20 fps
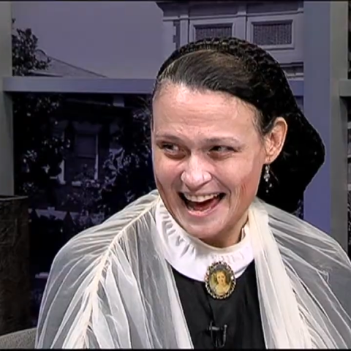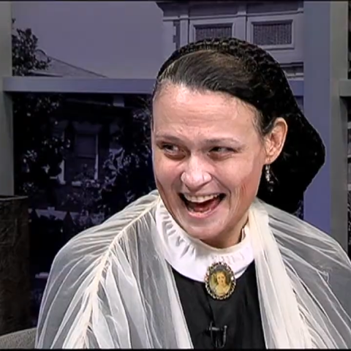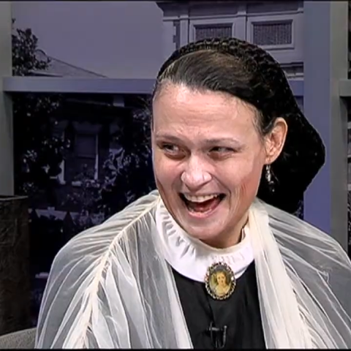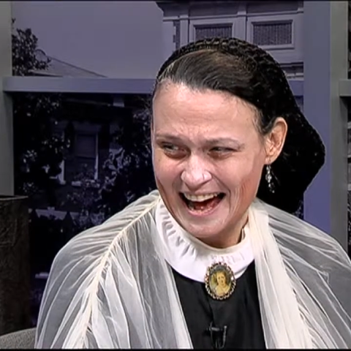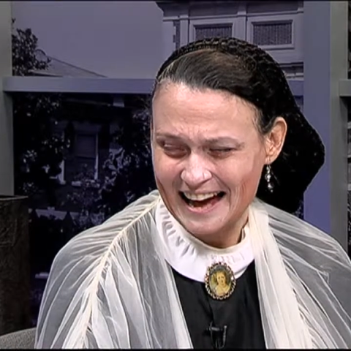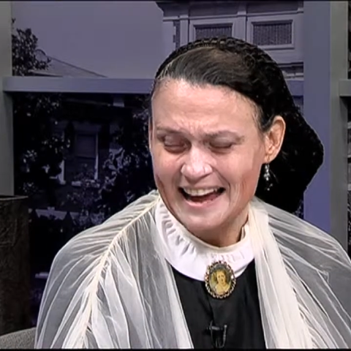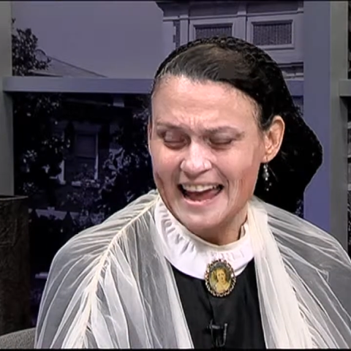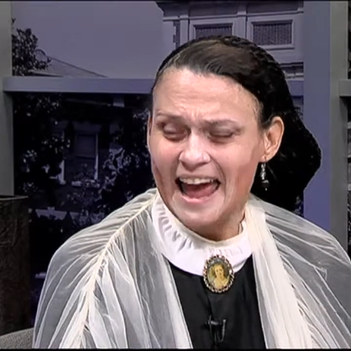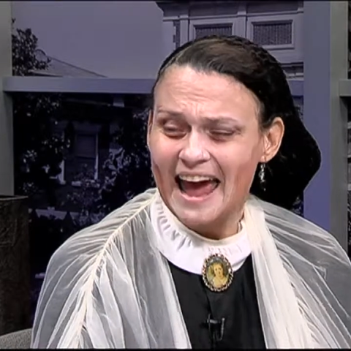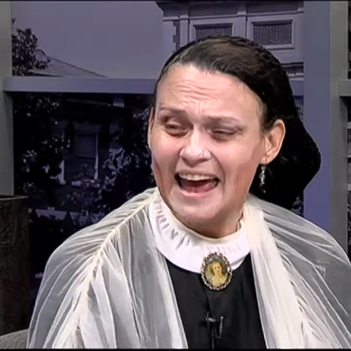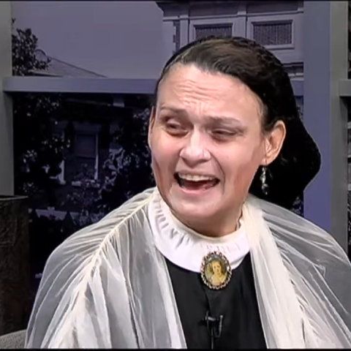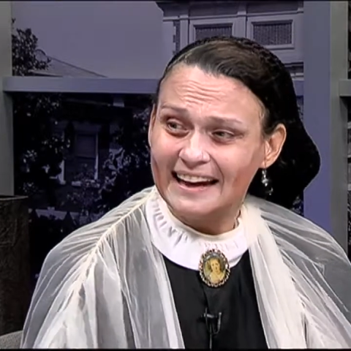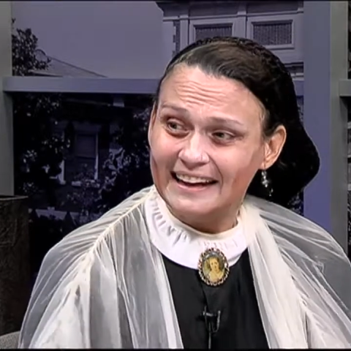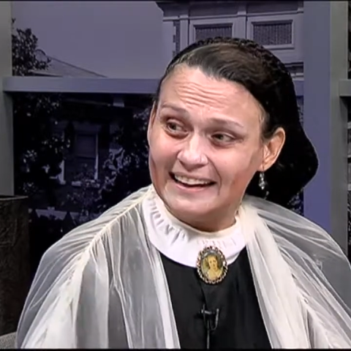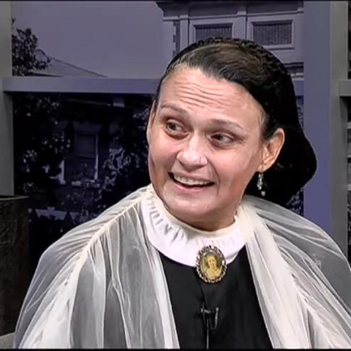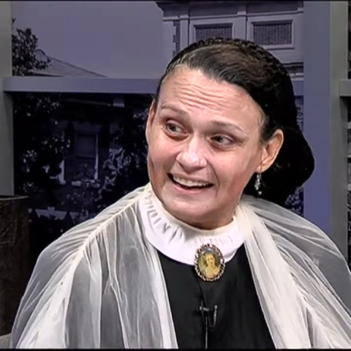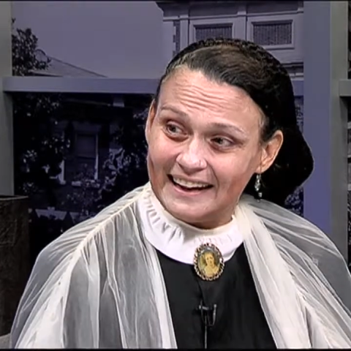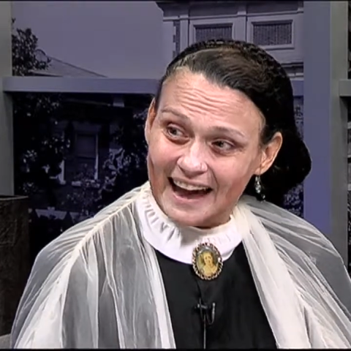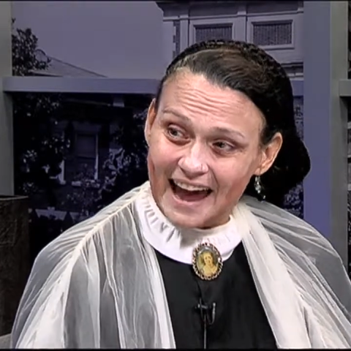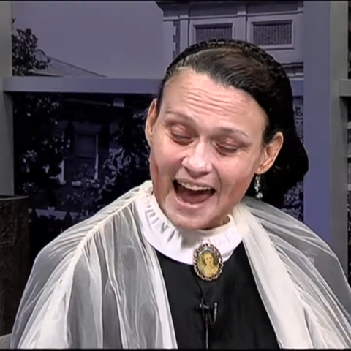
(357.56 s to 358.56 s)
the kids
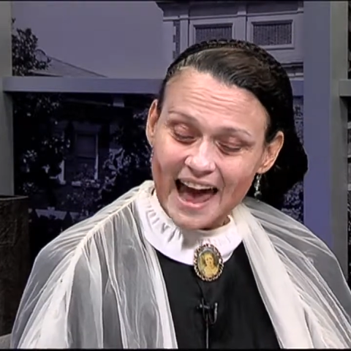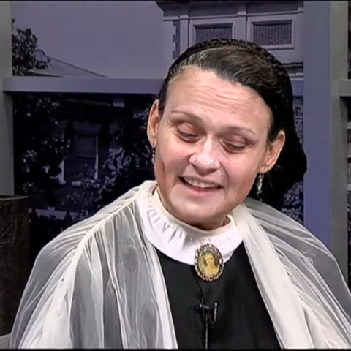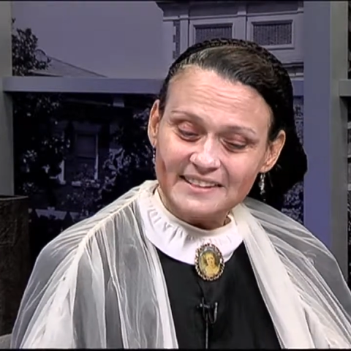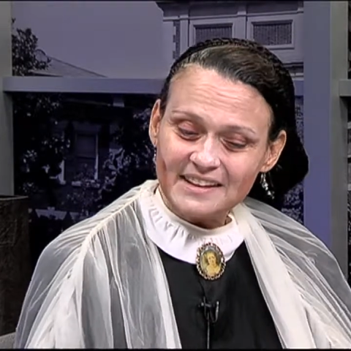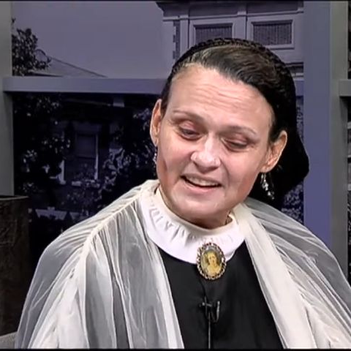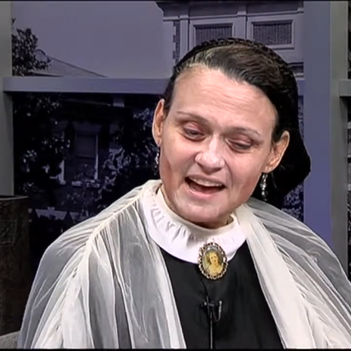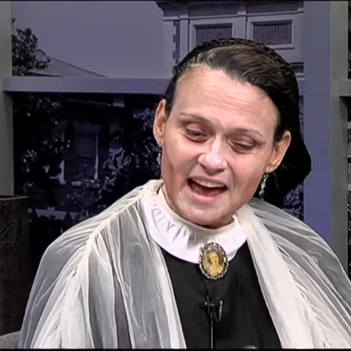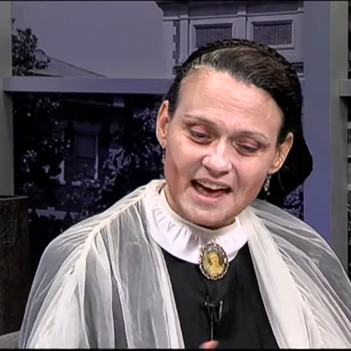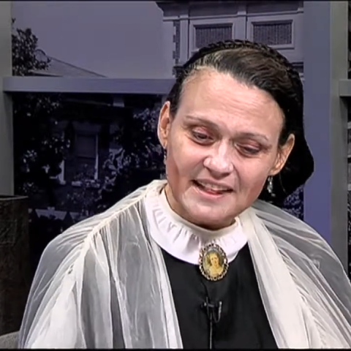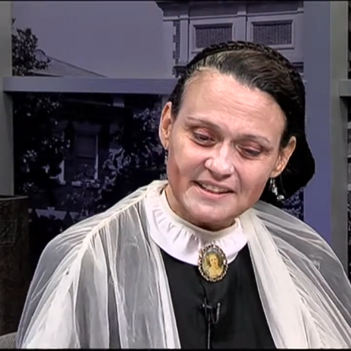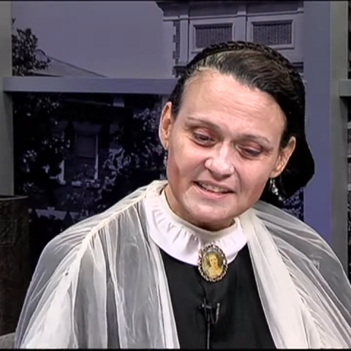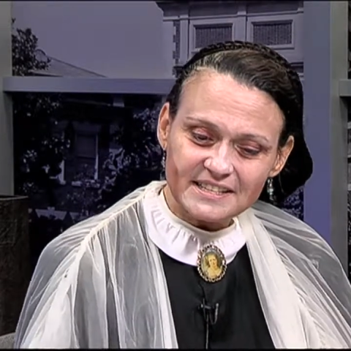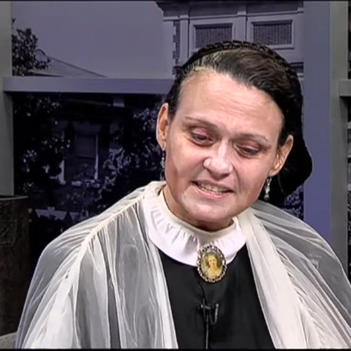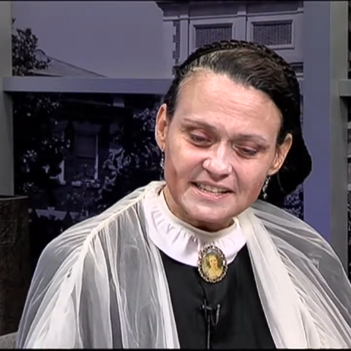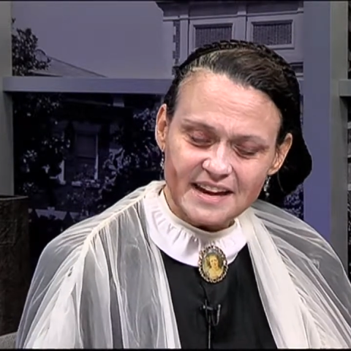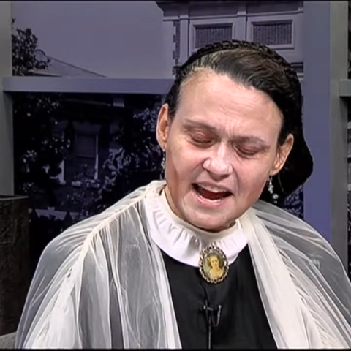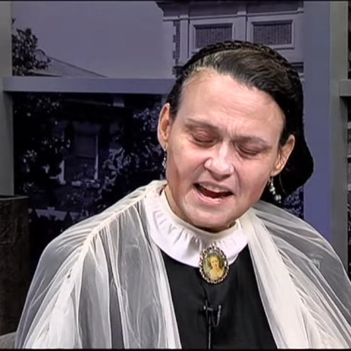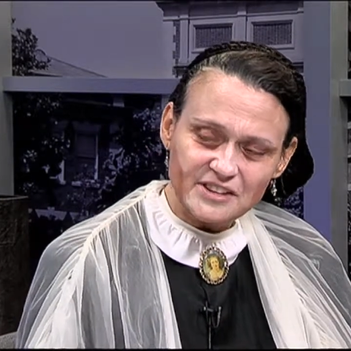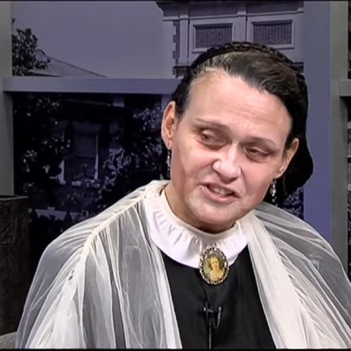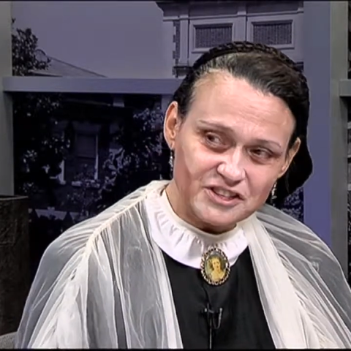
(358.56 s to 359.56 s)
out. And the
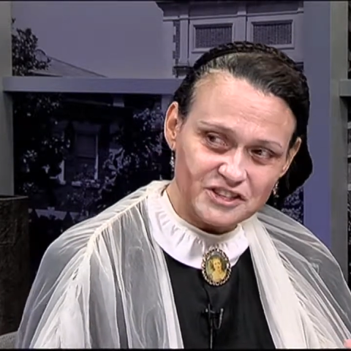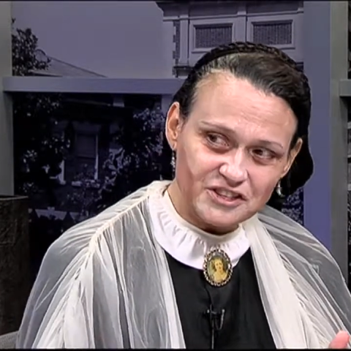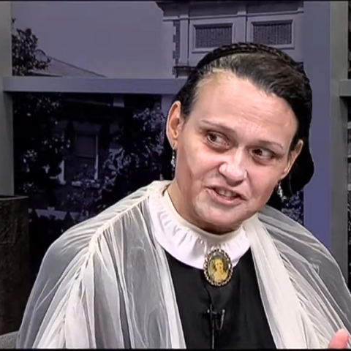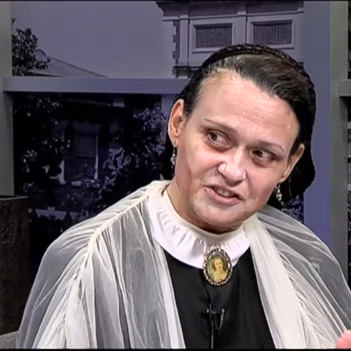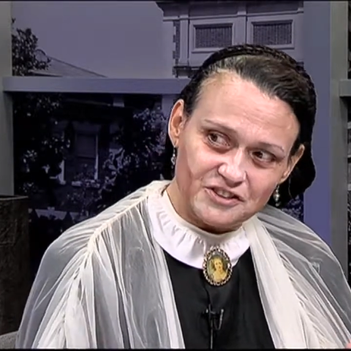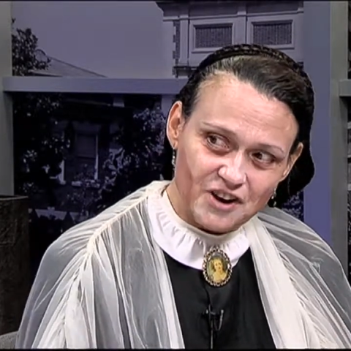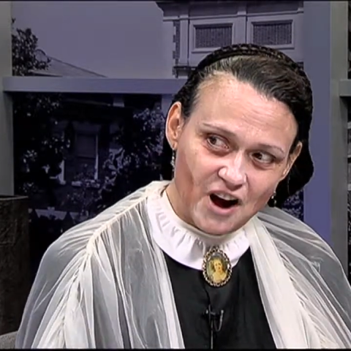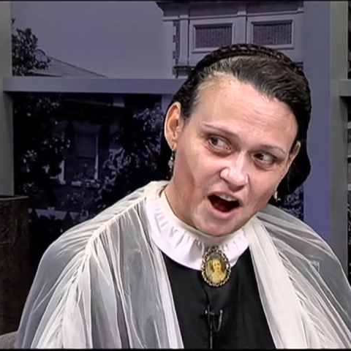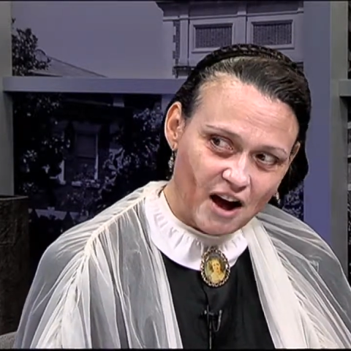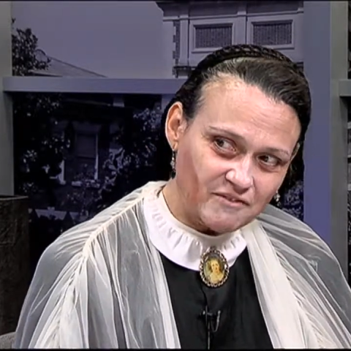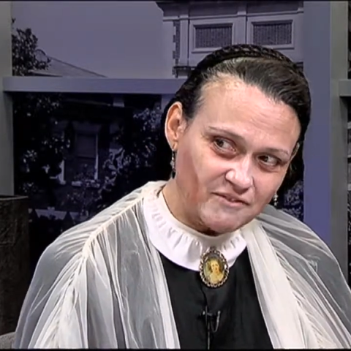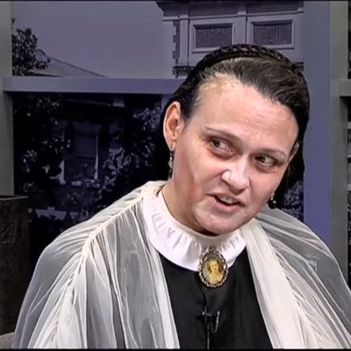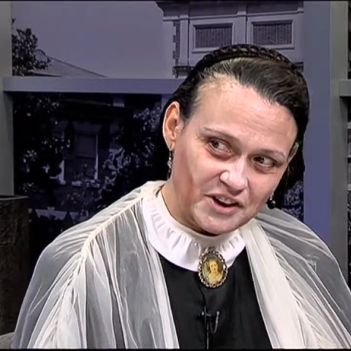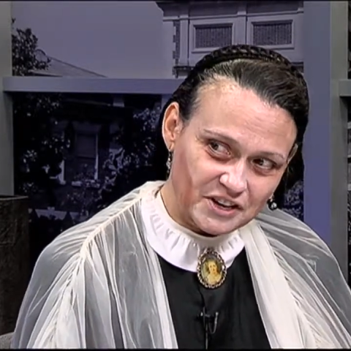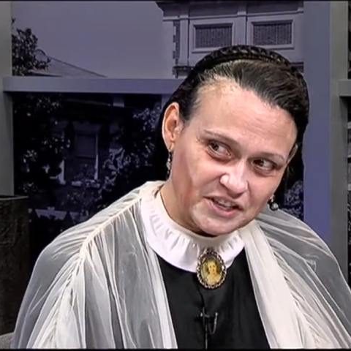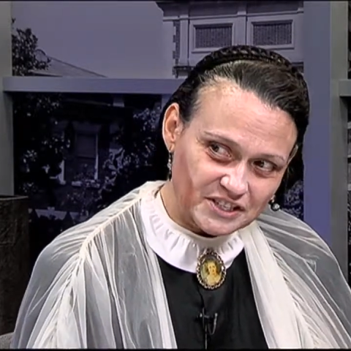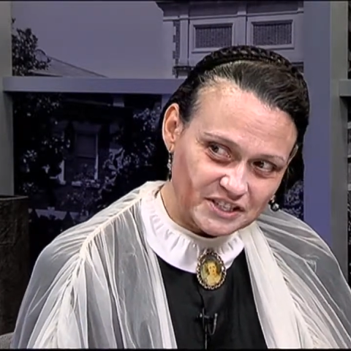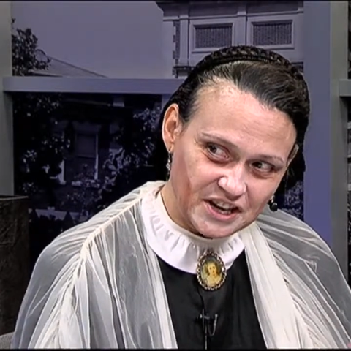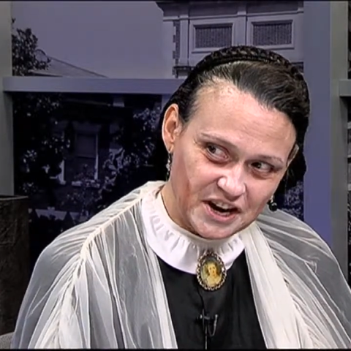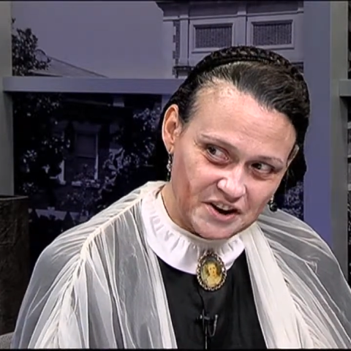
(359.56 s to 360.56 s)
stations are not
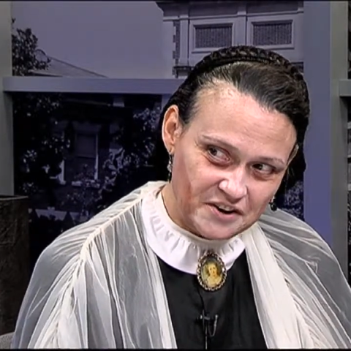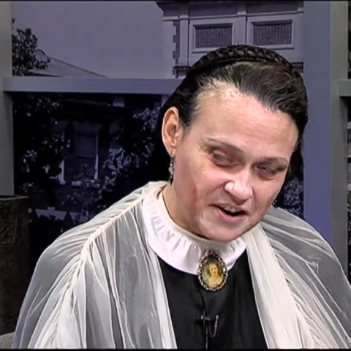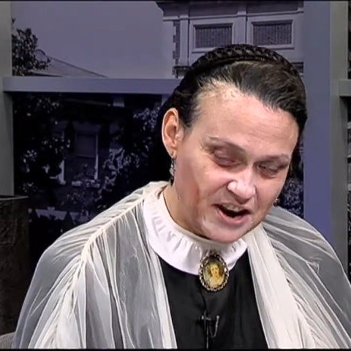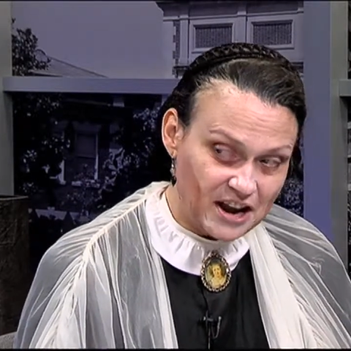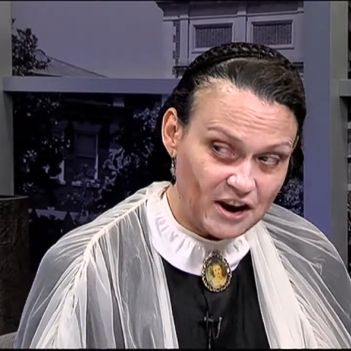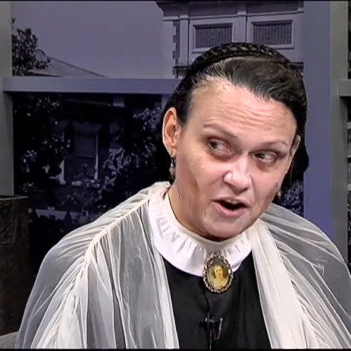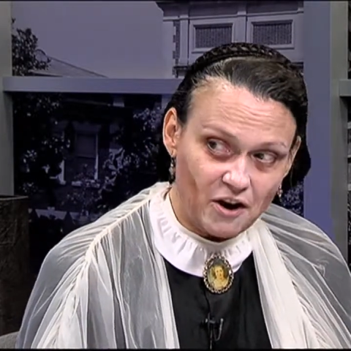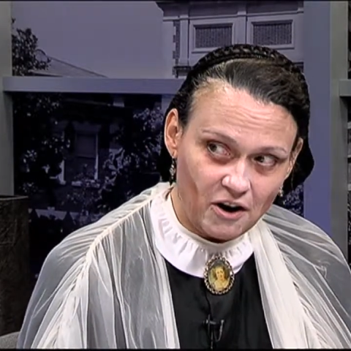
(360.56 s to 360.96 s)
very scary